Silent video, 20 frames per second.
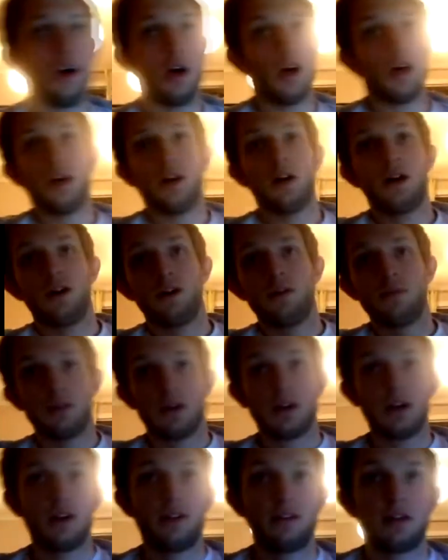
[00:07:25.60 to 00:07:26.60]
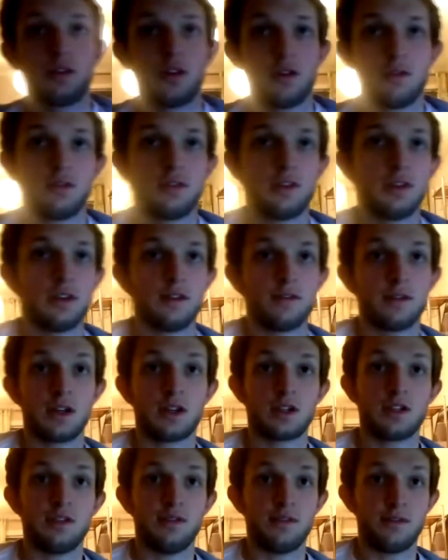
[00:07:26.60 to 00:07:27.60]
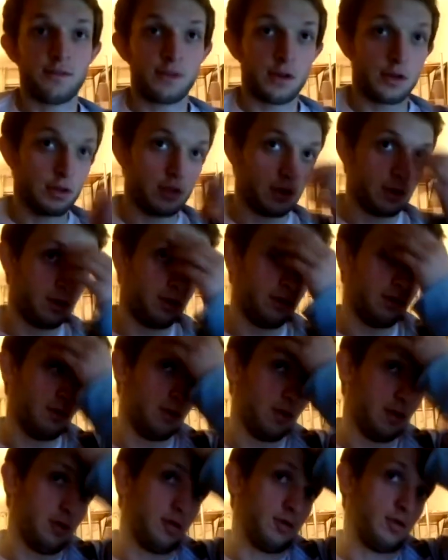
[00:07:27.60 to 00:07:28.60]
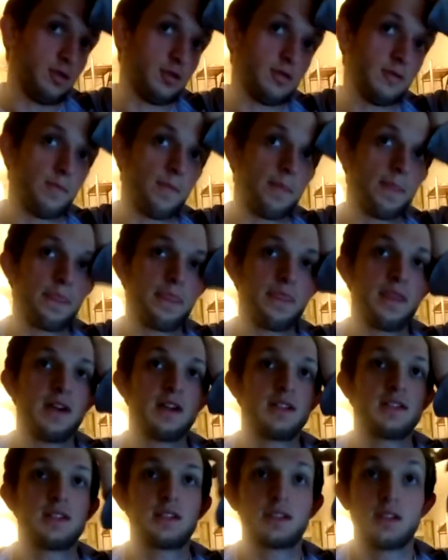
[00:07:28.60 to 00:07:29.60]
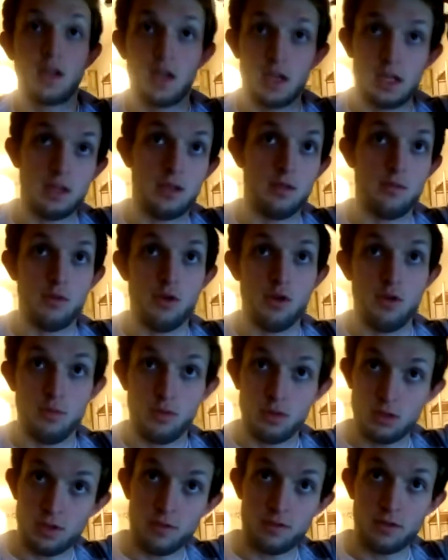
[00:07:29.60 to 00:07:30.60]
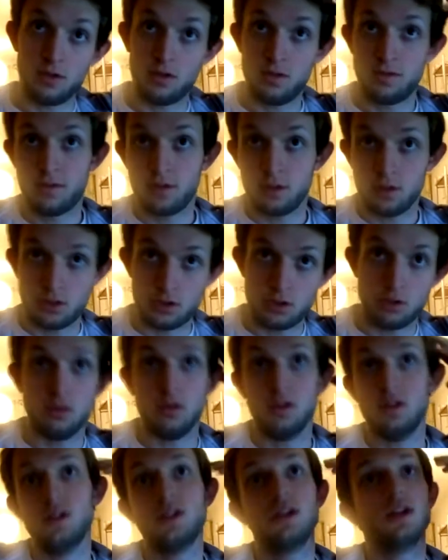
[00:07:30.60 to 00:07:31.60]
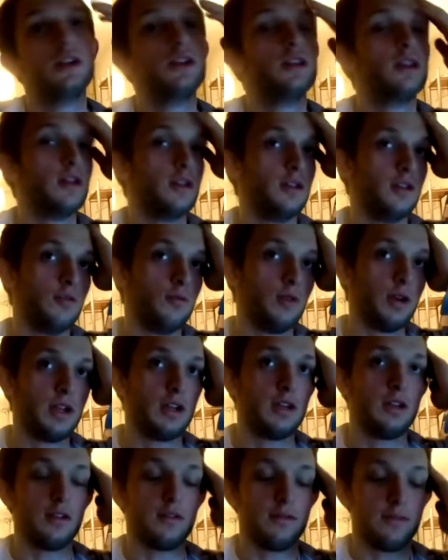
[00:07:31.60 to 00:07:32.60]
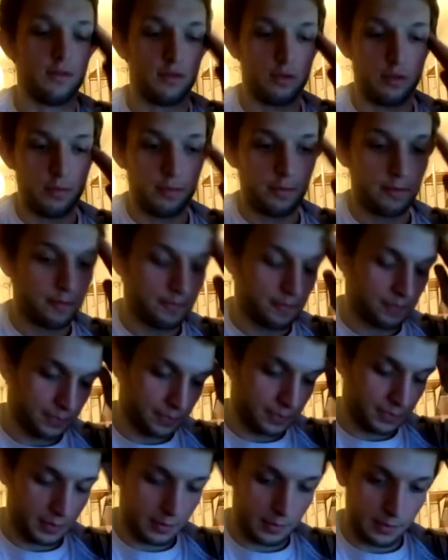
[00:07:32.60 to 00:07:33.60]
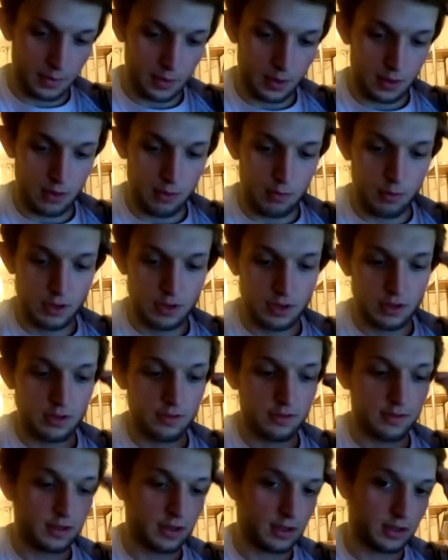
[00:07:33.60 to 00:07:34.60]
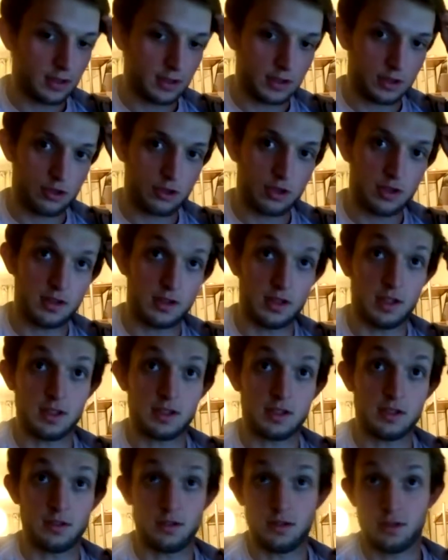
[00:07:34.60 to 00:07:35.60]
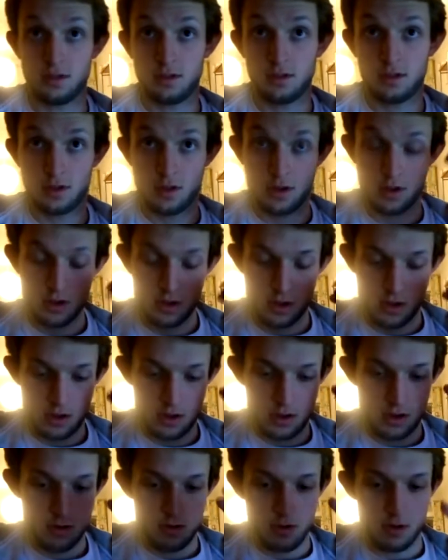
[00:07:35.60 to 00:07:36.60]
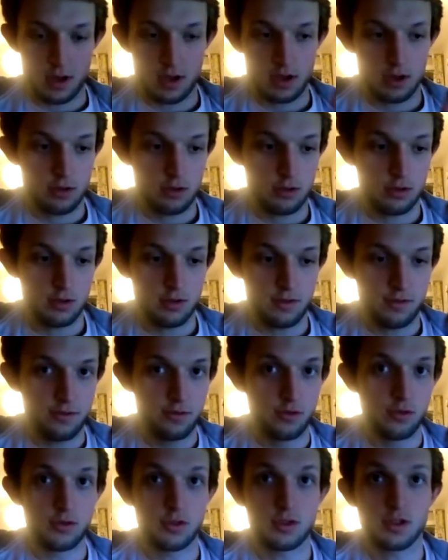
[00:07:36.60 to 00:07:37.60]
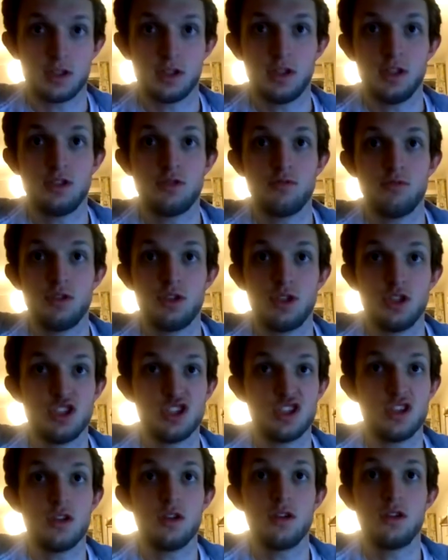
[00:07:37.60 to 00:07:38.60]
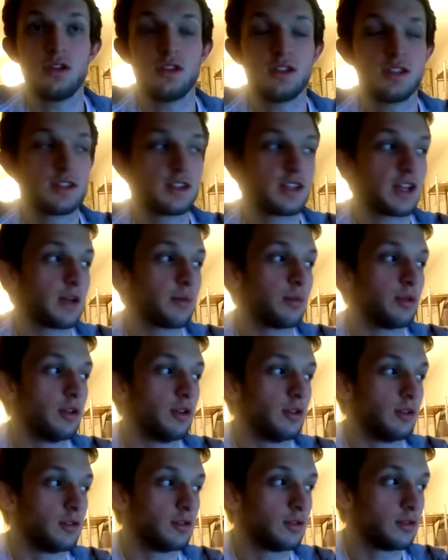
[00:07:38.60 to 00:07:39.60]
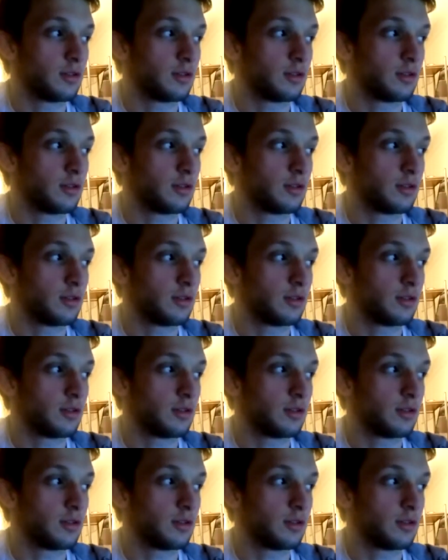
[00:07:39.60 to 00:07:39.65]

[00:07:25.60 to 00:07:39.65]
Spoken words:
I don't think I've actually fine-tuned that set at the moment. I've only fine-tuned the agility and the awakening form. And once you've done the strength exercises, we get on to the 4th stage, which is stamina.